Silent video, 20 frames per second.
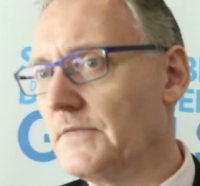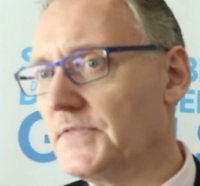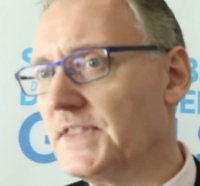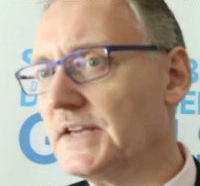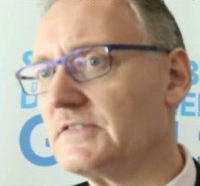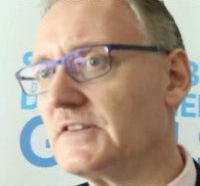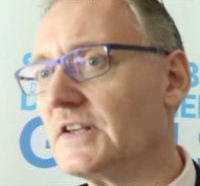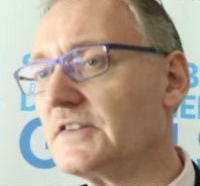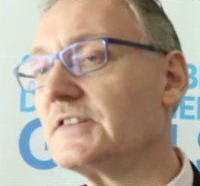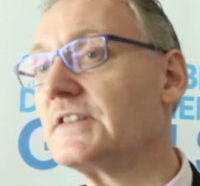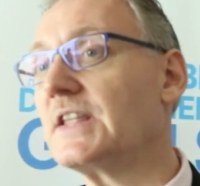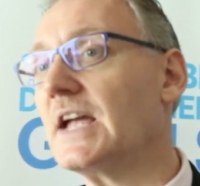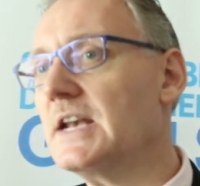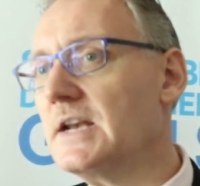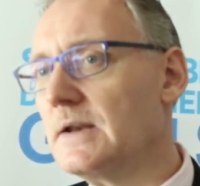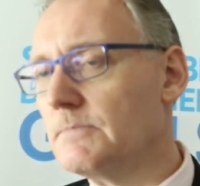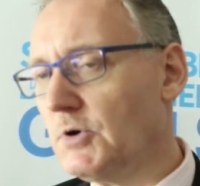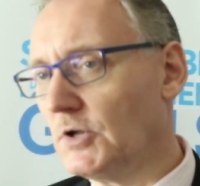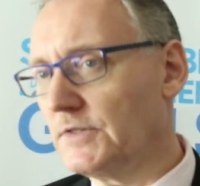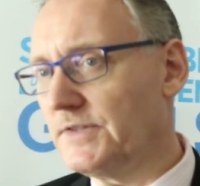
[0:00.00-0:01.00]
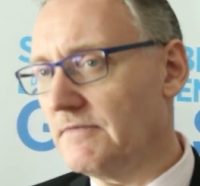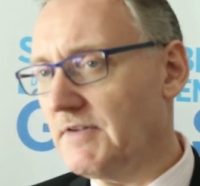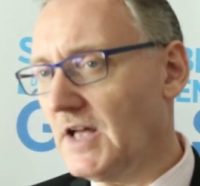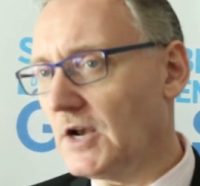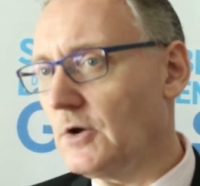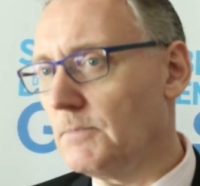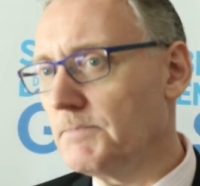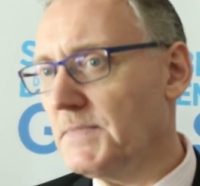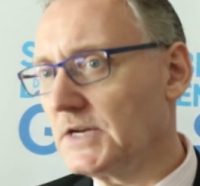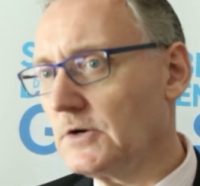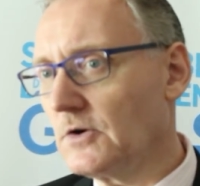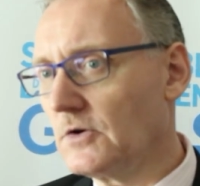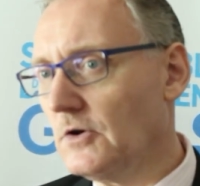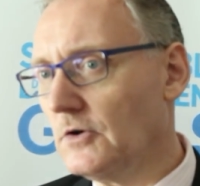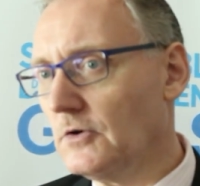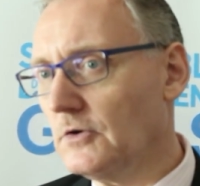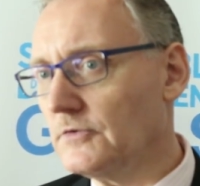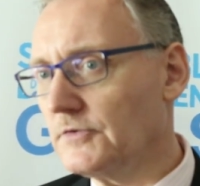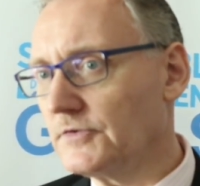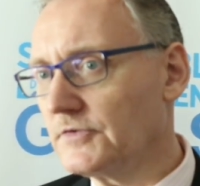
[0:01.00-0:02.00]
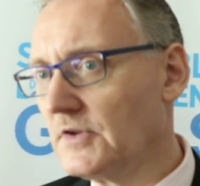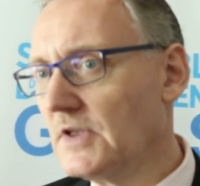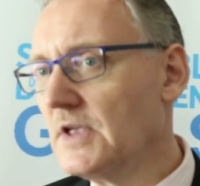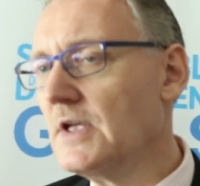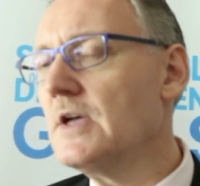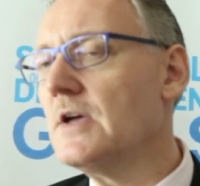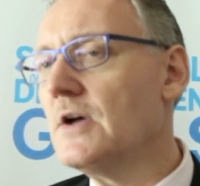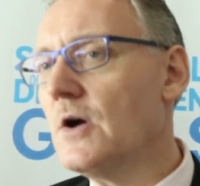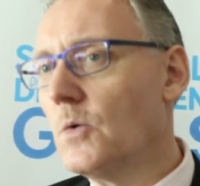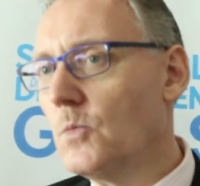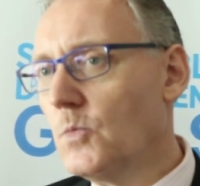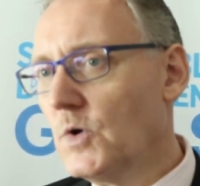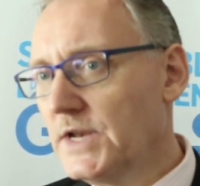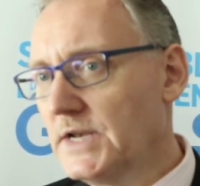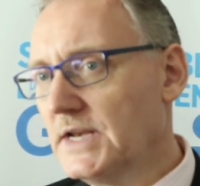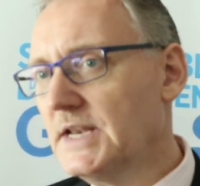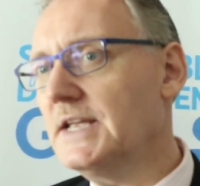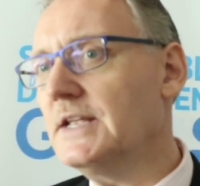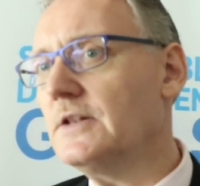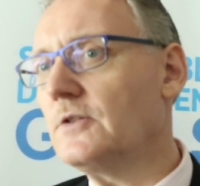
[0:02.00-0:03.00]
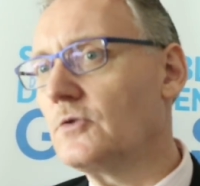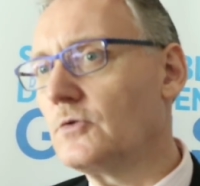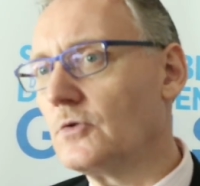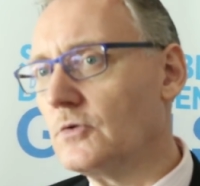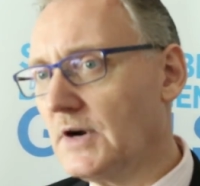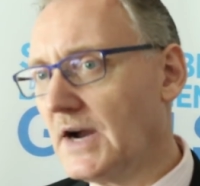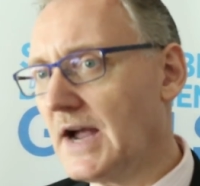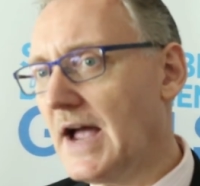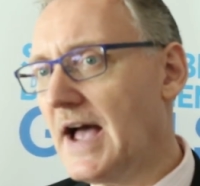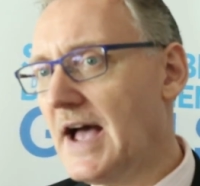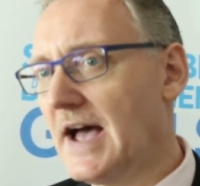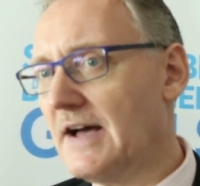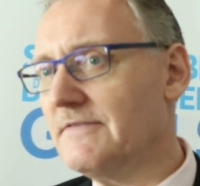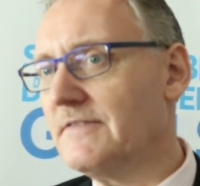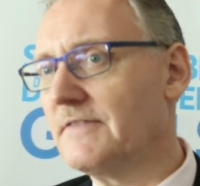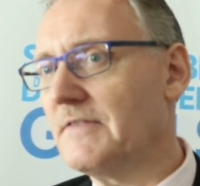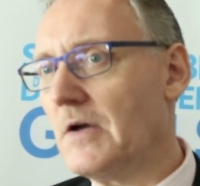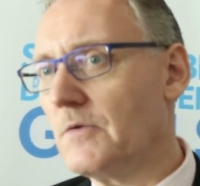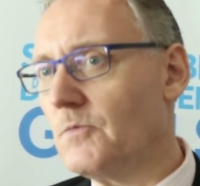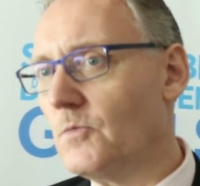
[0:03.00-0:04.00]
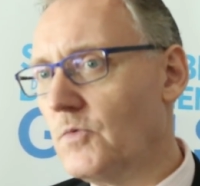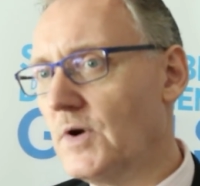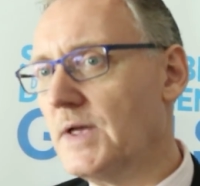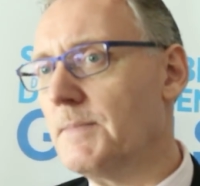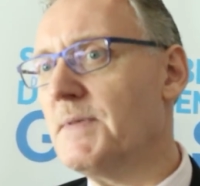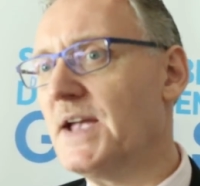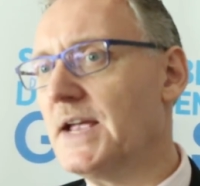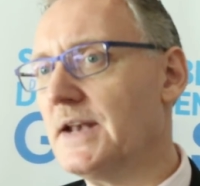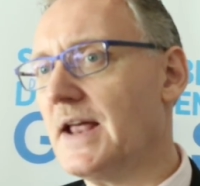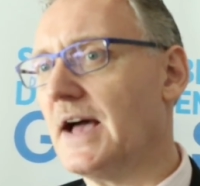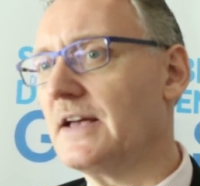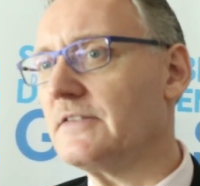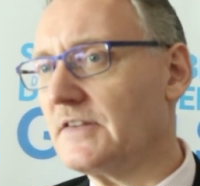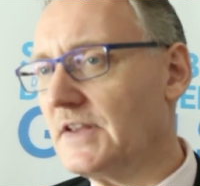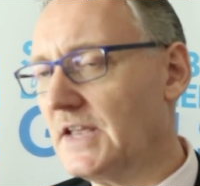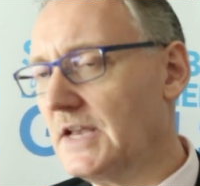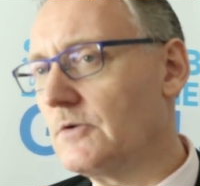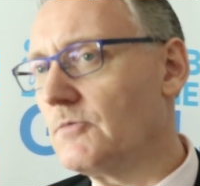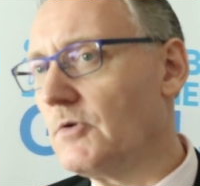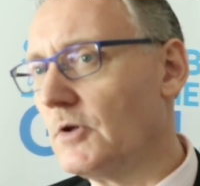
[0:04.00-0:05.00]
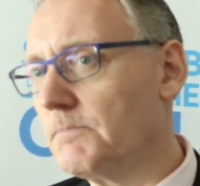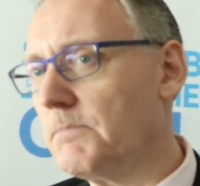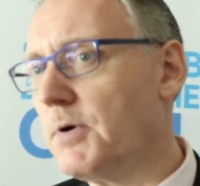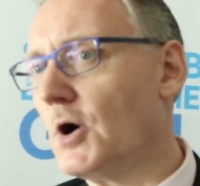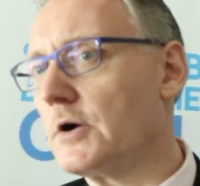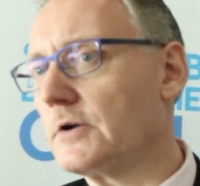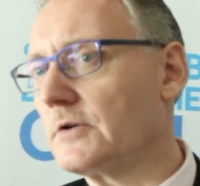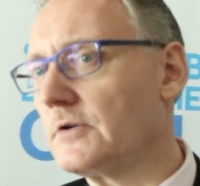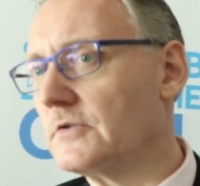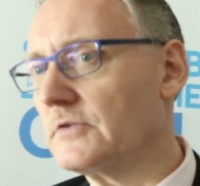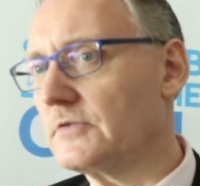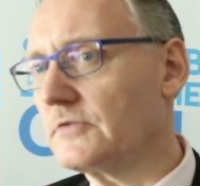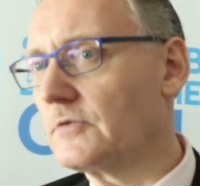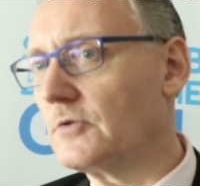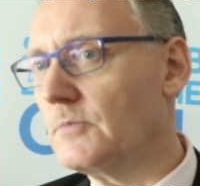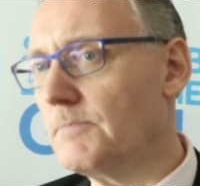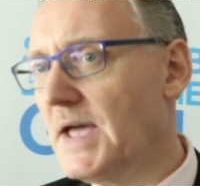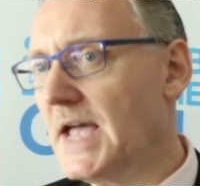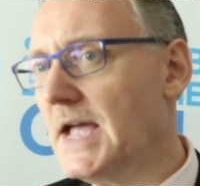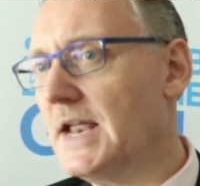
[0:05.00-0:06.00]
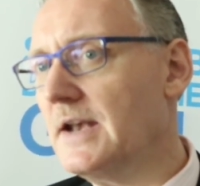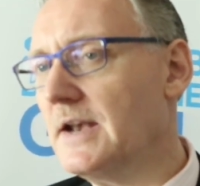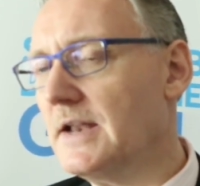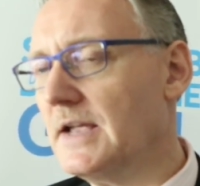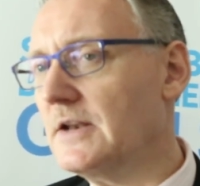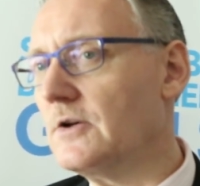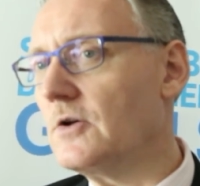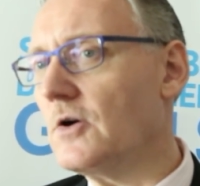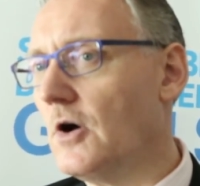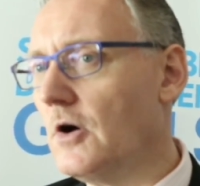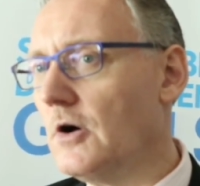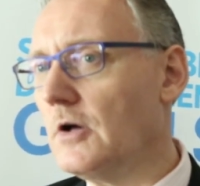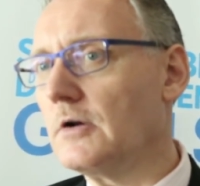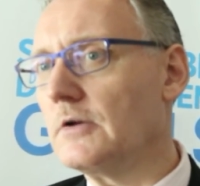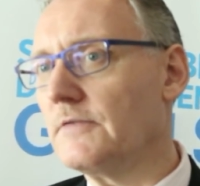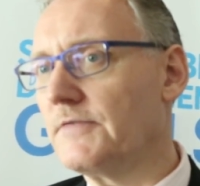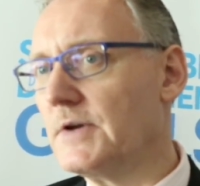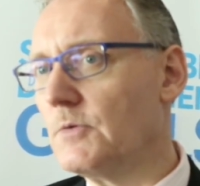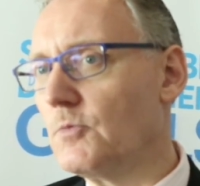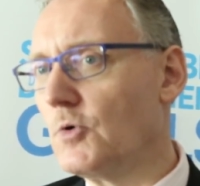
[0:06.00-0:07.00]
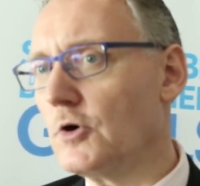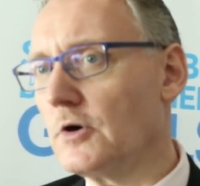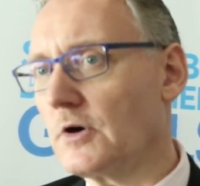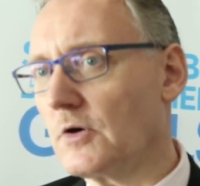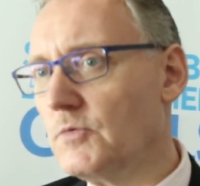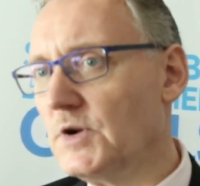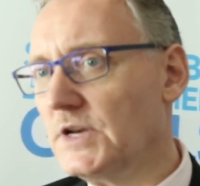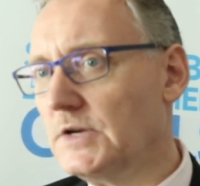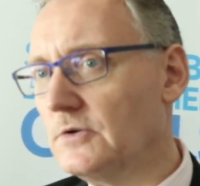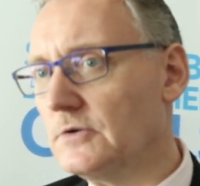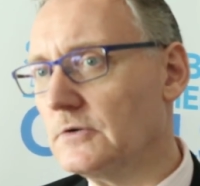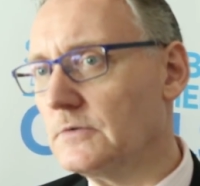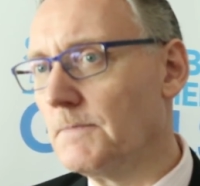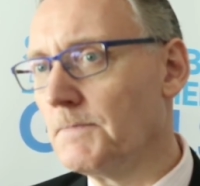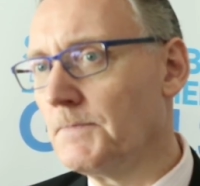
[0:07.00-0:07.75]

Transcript: the sustainable development goals, we need to have women as equal partners to men in all of the work we do.